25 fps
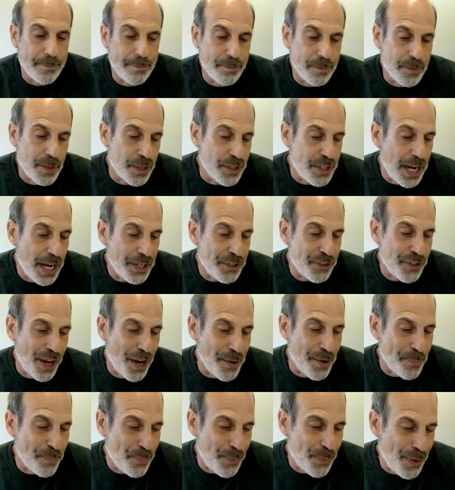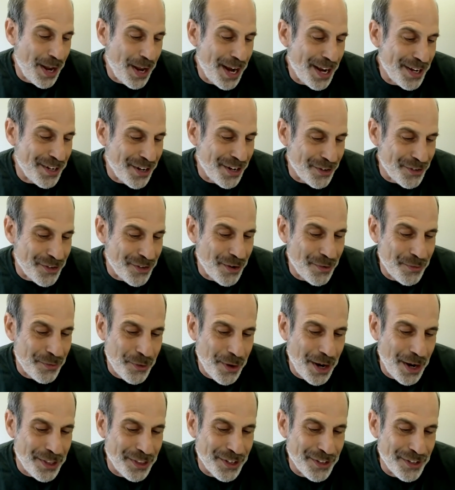The dates I planned, I don't have
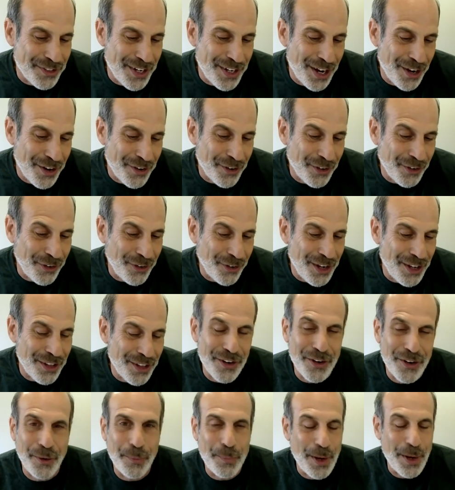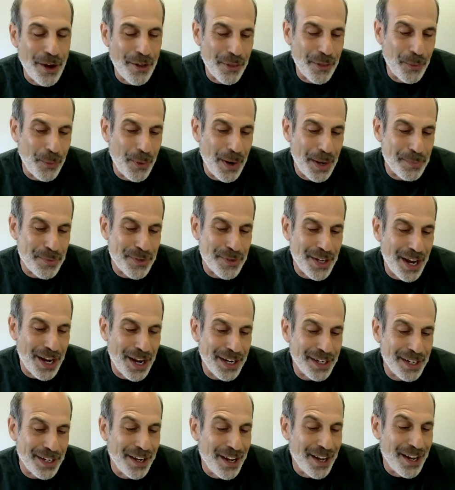to write this down either, it'll be on the
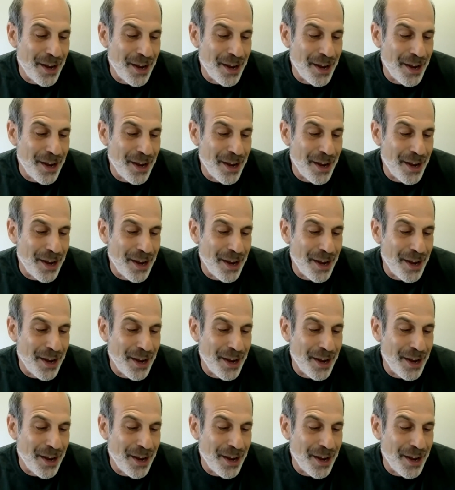website.